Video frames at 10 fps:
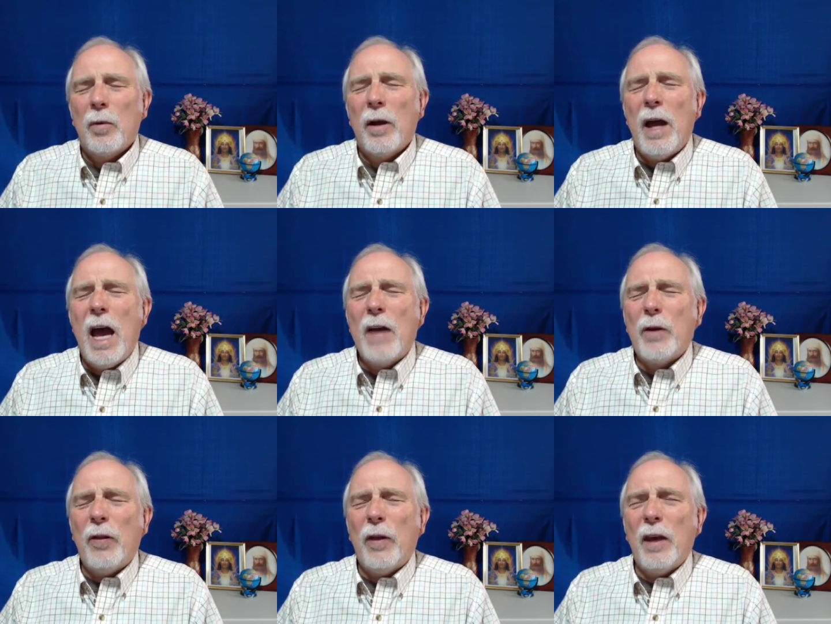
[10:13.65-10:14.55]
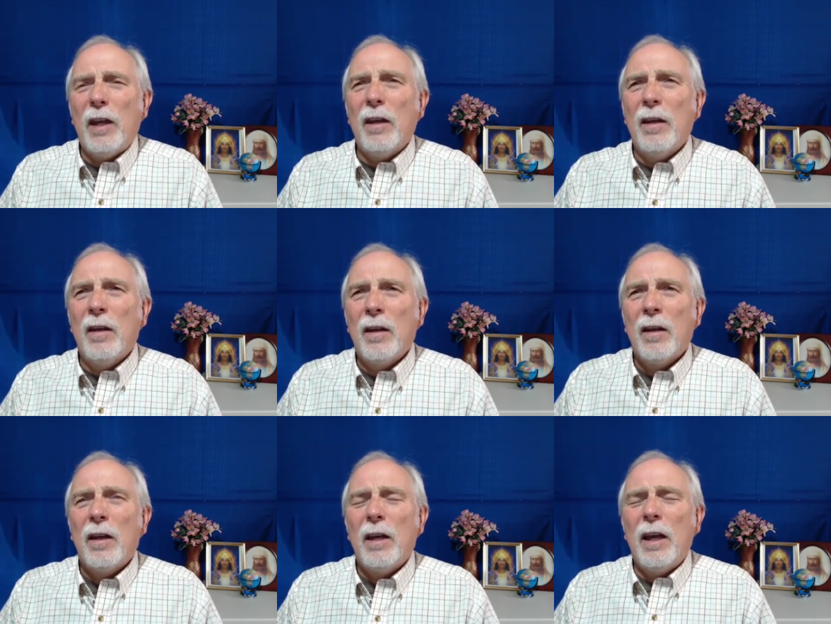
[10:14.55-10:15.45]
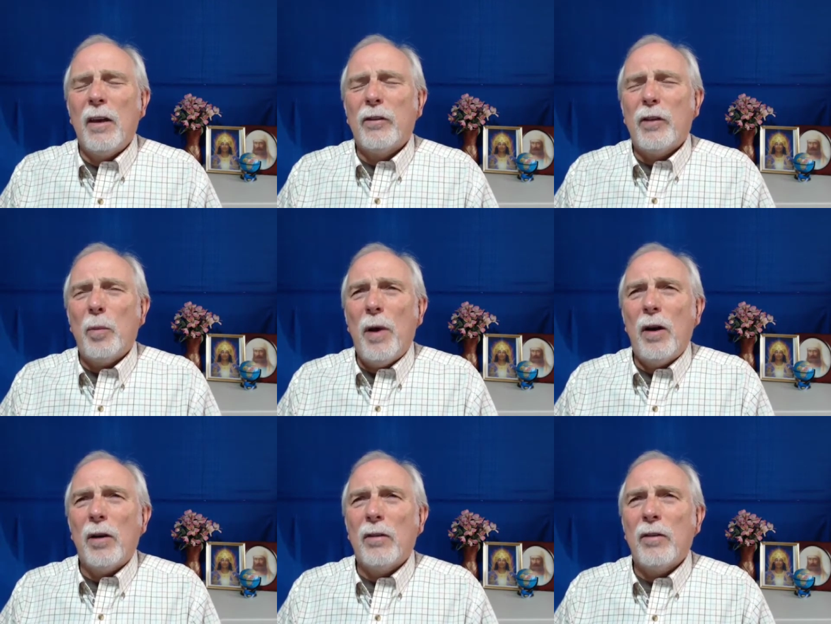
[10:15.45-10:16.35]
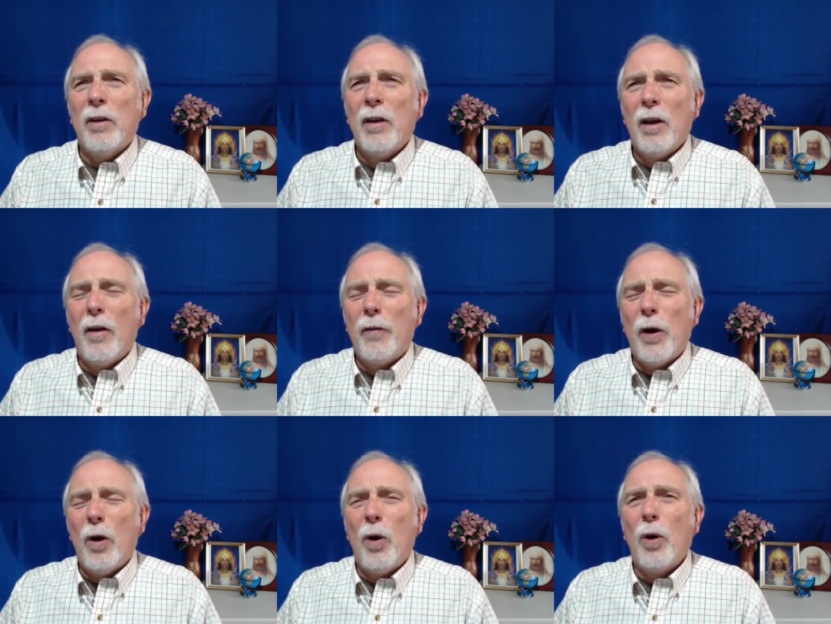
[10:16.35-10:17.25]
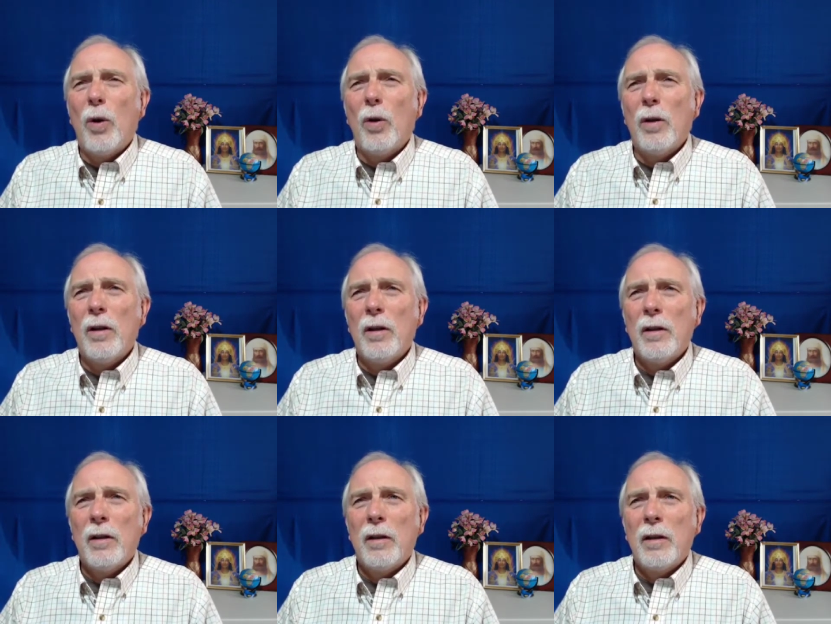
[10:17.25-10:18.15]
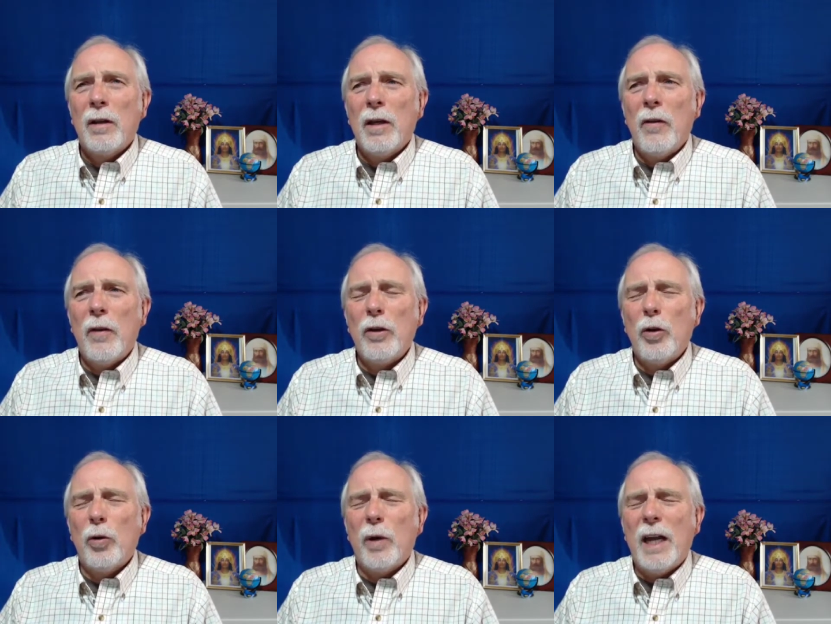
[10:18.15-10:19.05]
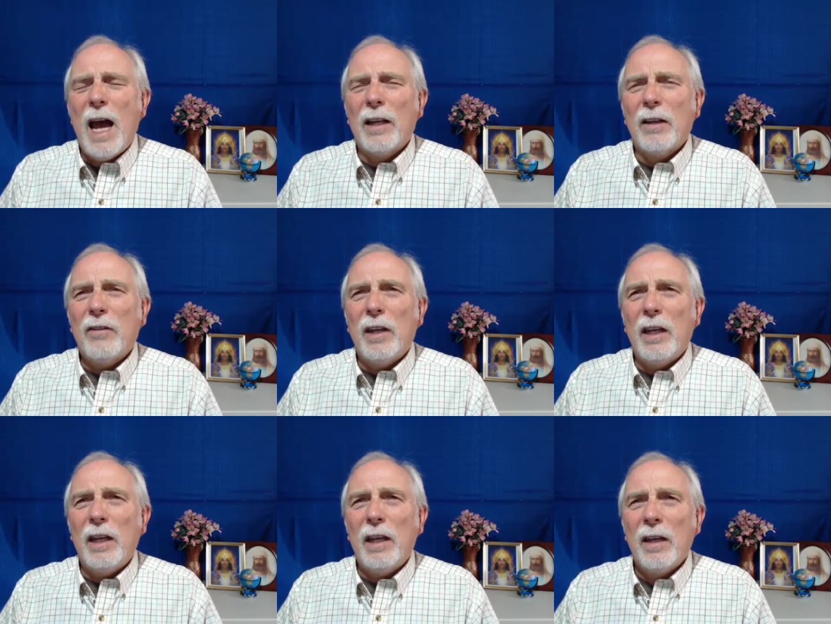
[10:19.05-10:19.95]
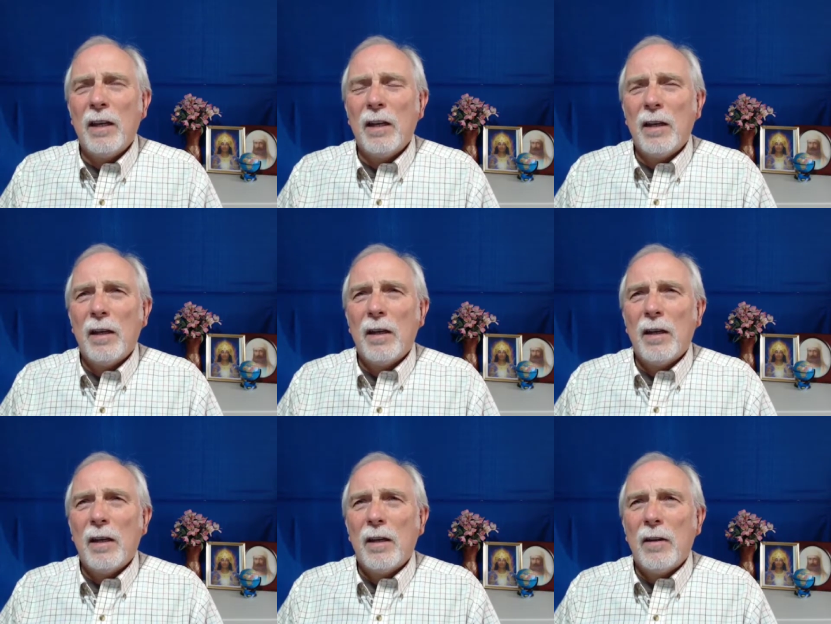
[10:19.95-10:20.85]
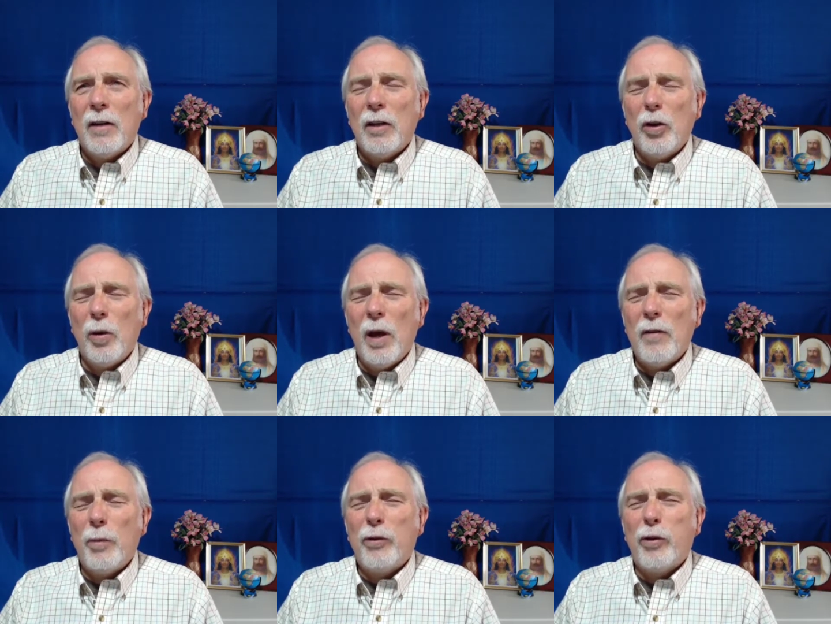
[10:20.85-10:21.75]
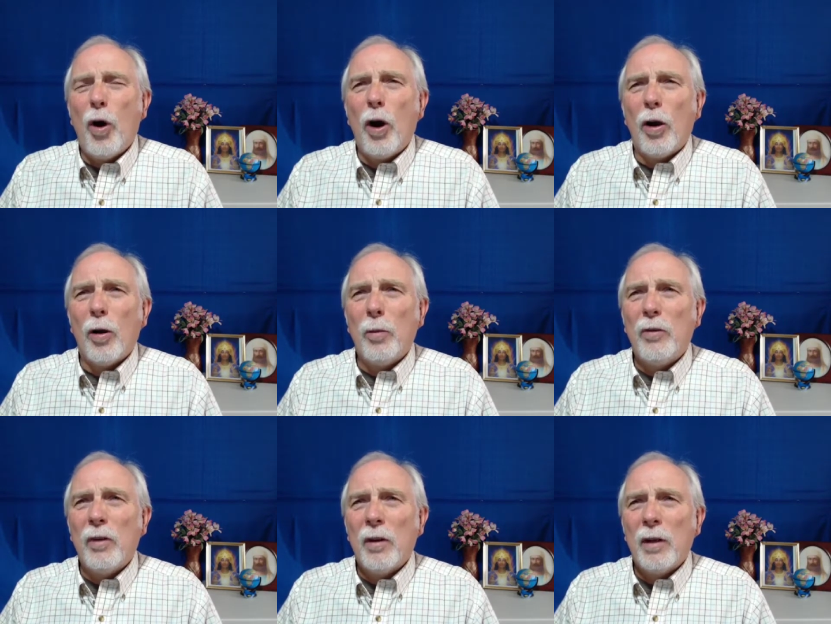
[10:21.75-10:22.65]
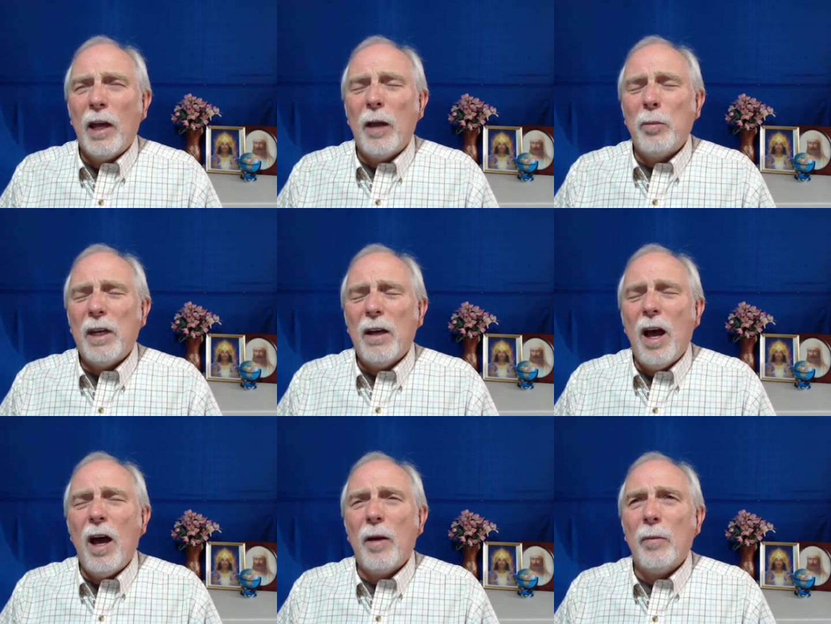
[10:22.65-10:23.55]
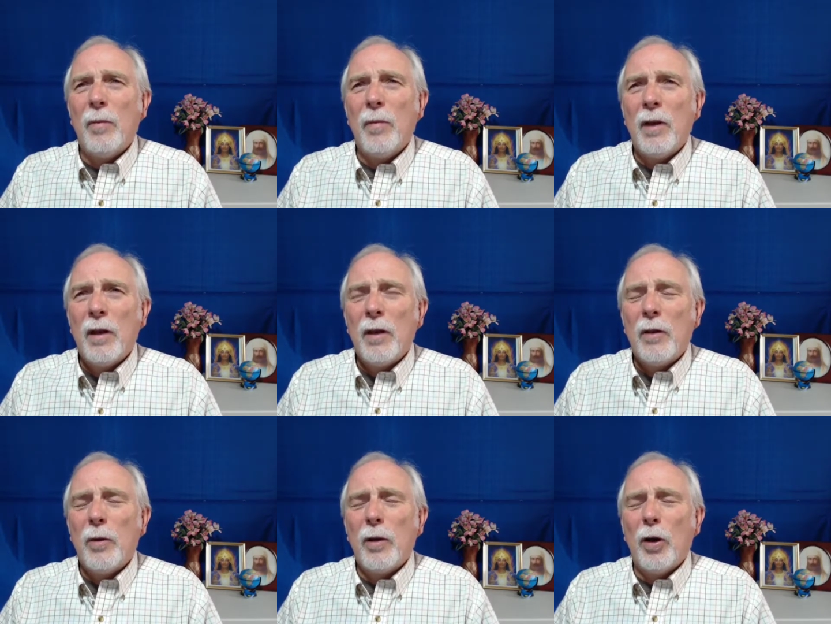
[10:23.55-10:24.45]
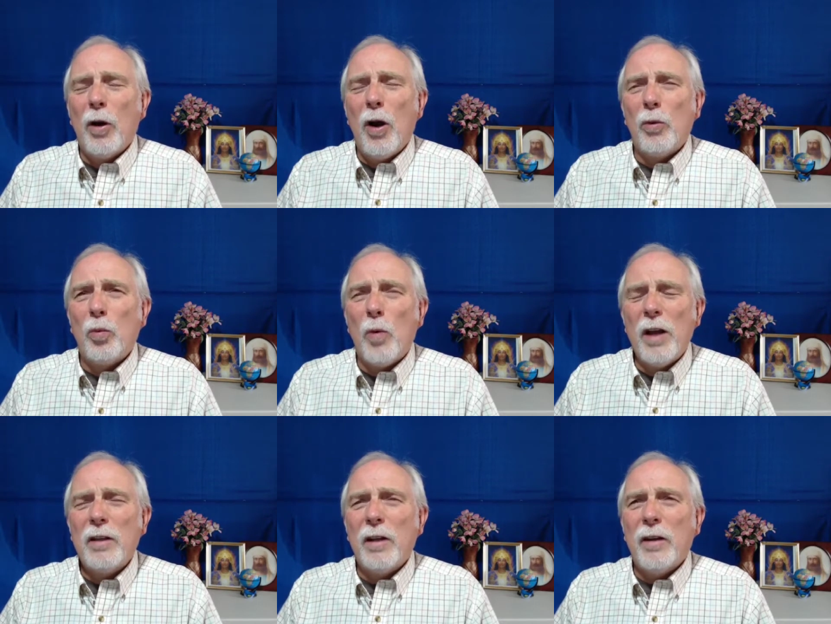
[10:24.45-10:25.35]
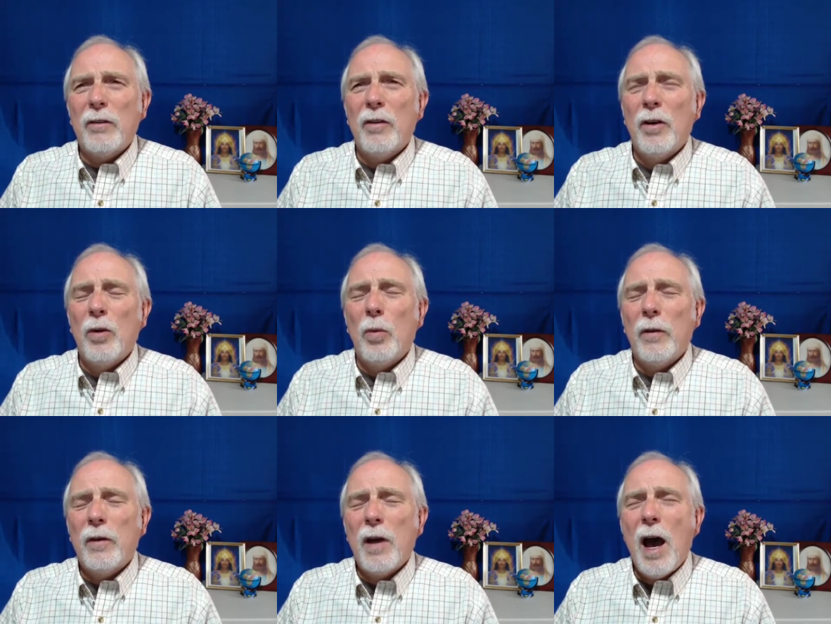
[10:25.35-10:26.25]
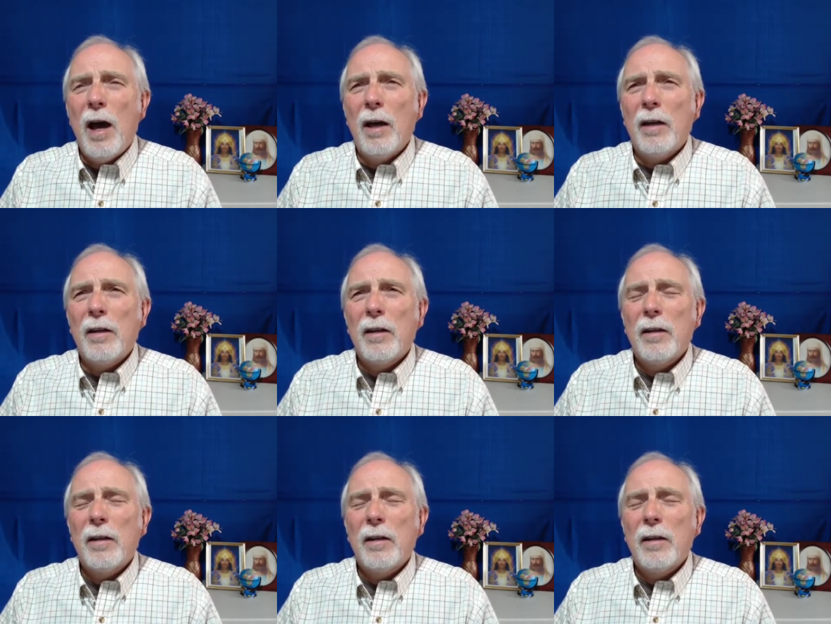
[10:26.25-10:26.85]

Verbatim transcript: where everything is a part of the whole, and the new reality that you have absorbed and become through your own oneness with God.